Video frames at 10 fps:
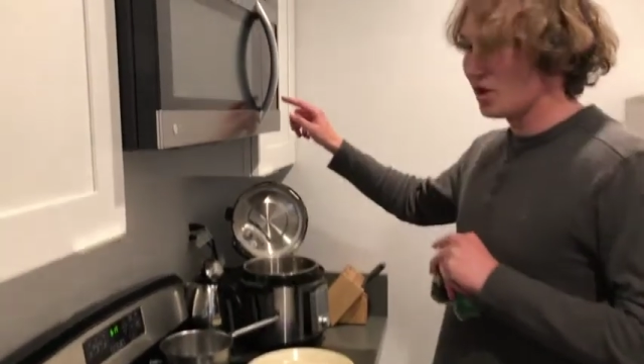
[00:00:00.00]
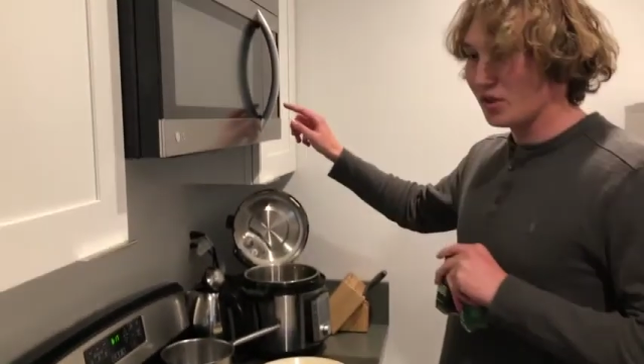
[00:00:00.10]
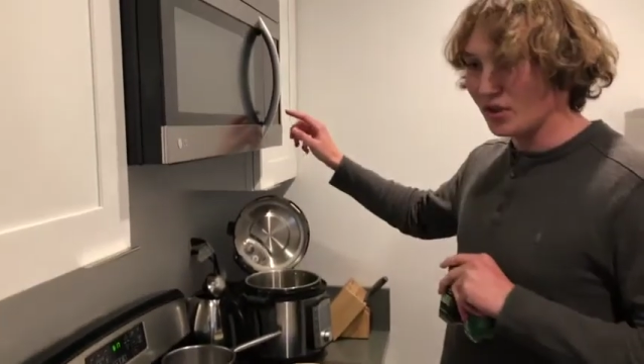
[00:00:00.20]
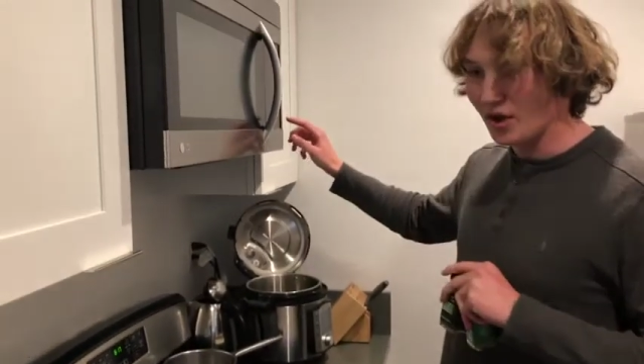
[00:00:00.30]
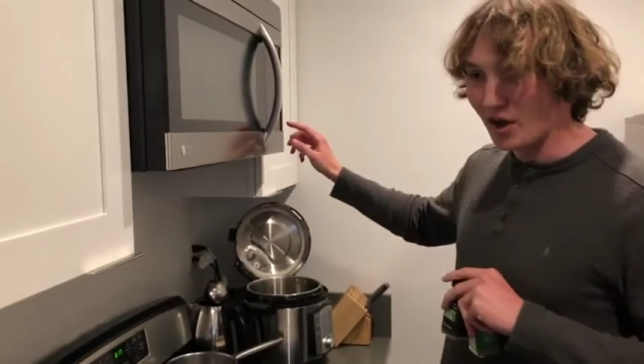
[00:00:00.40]

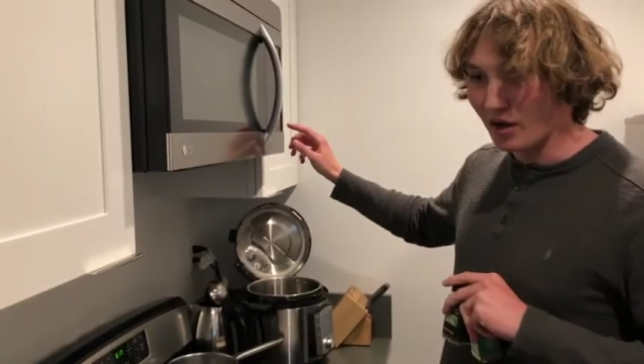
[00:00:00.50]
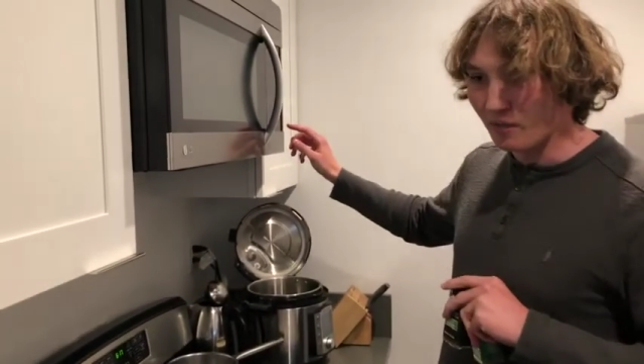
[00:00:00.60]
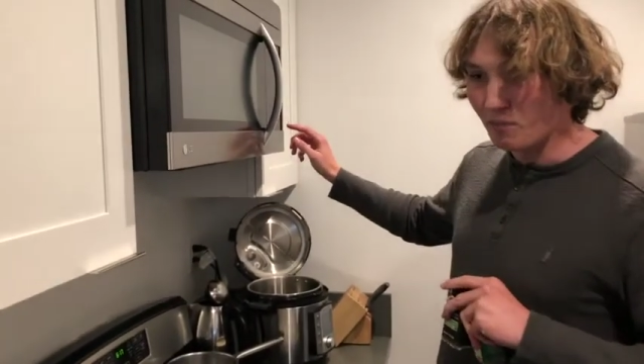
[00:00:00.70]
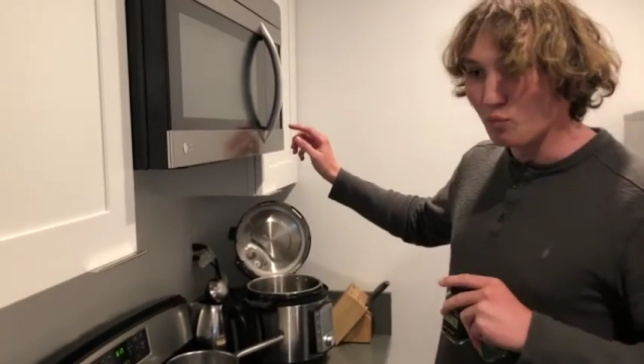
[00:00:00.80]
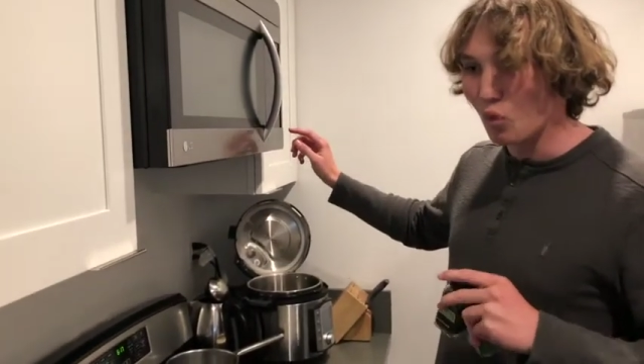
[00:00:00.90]
the
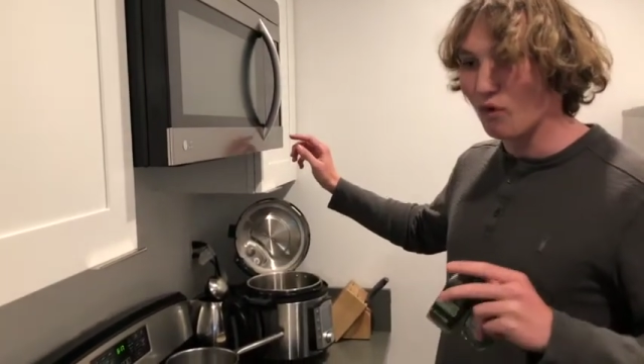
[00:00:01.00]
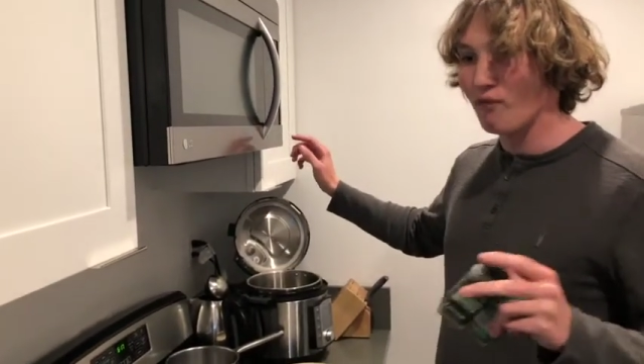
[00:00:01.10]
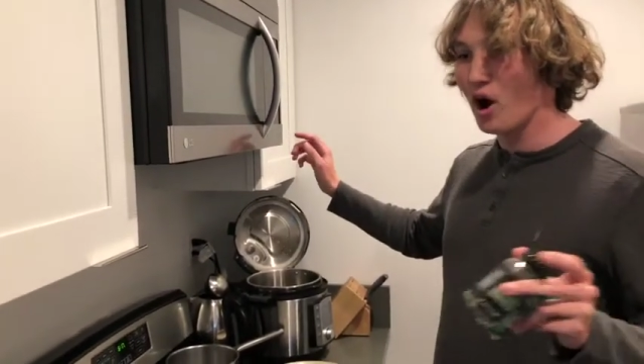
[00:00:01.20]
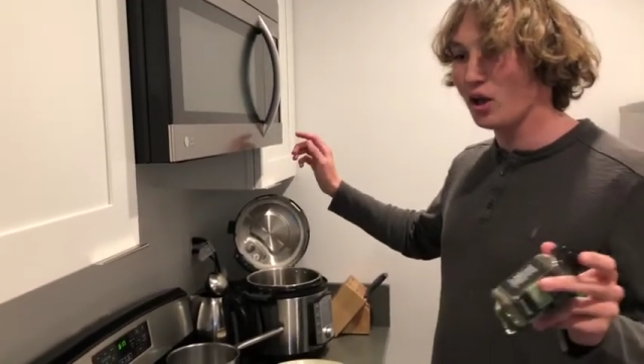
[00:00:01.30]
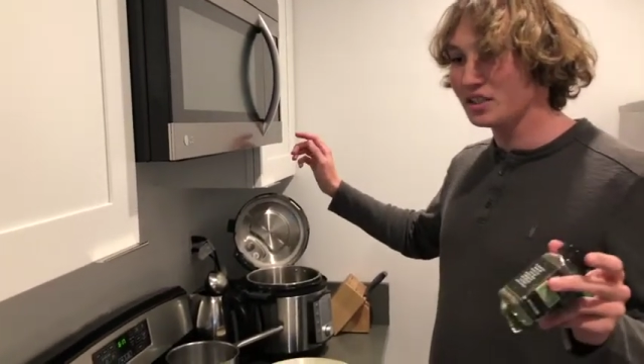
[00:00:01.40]
more
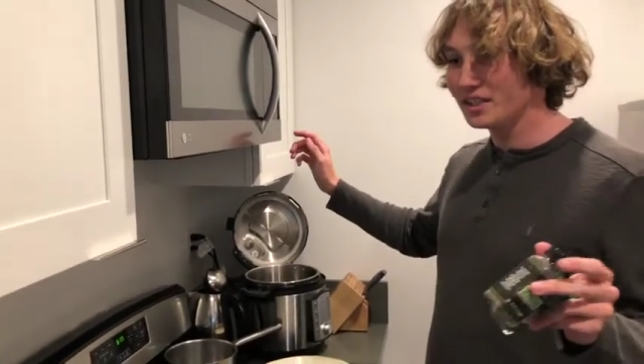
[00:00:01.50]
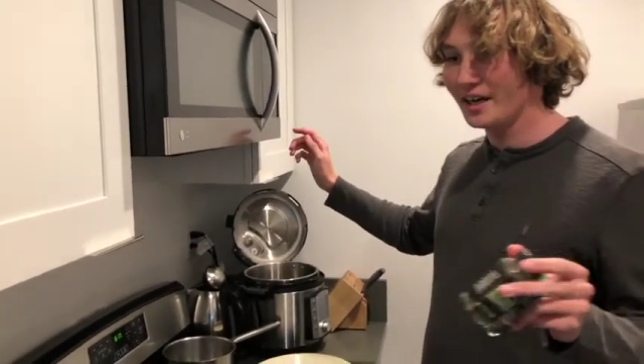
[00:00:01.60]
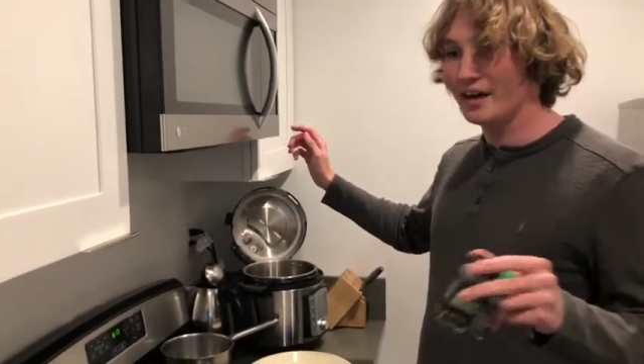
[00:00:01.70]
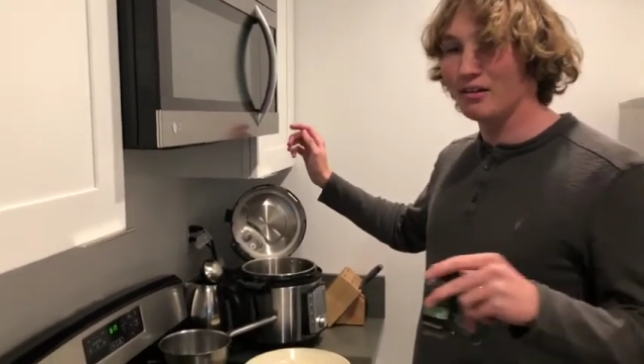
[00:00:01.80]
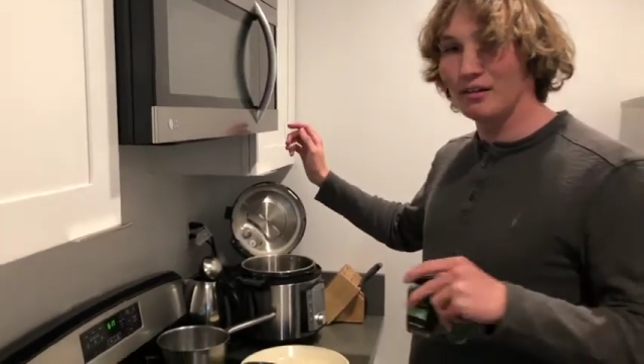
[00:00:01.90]

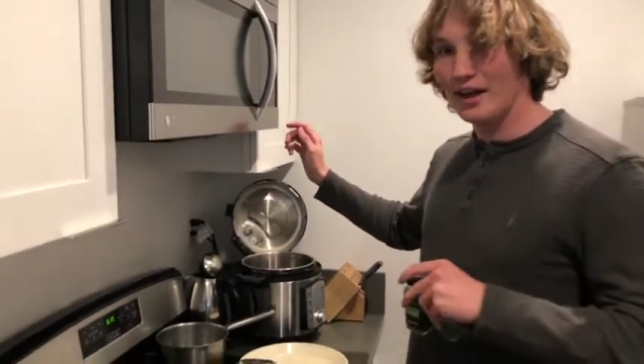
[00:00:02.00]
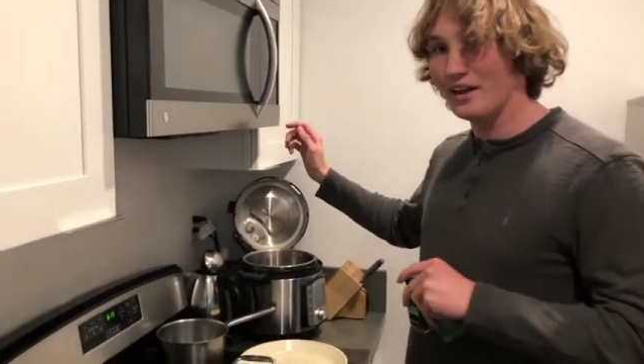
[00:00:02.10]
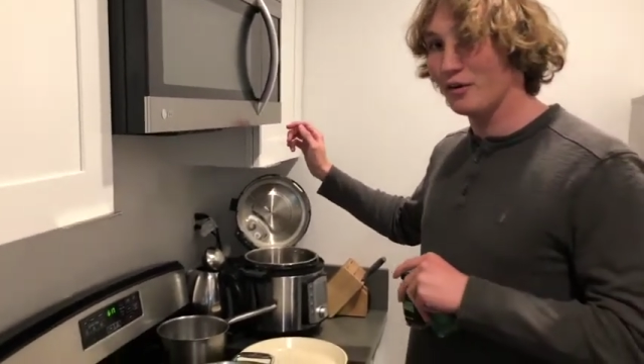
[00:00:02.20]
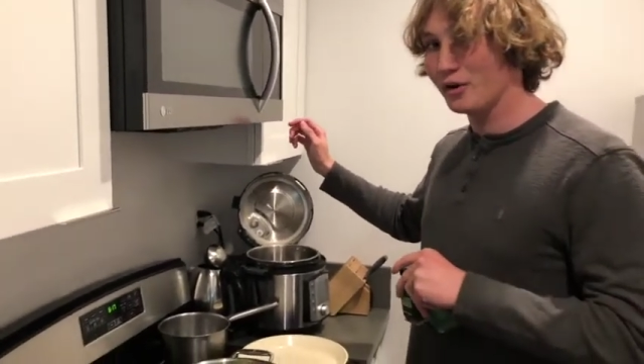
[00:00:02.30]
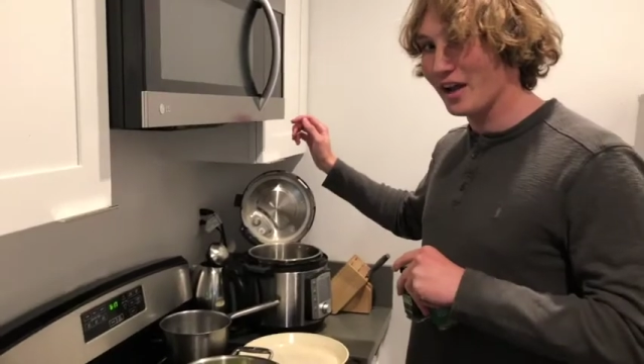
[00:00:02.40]
volatile, light
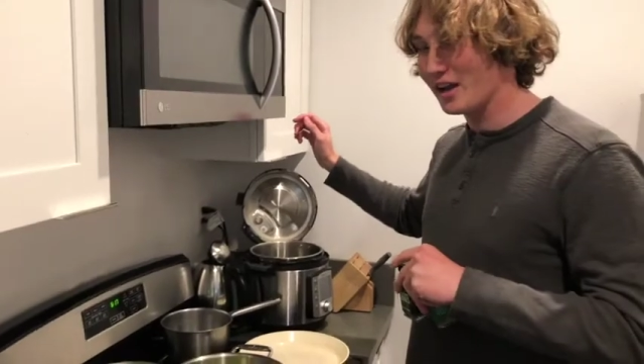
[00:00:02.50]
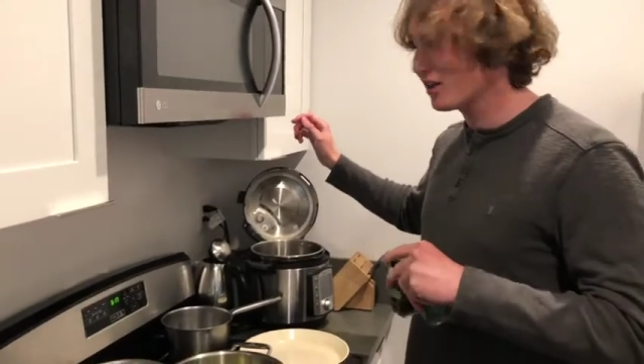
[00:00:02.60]
organic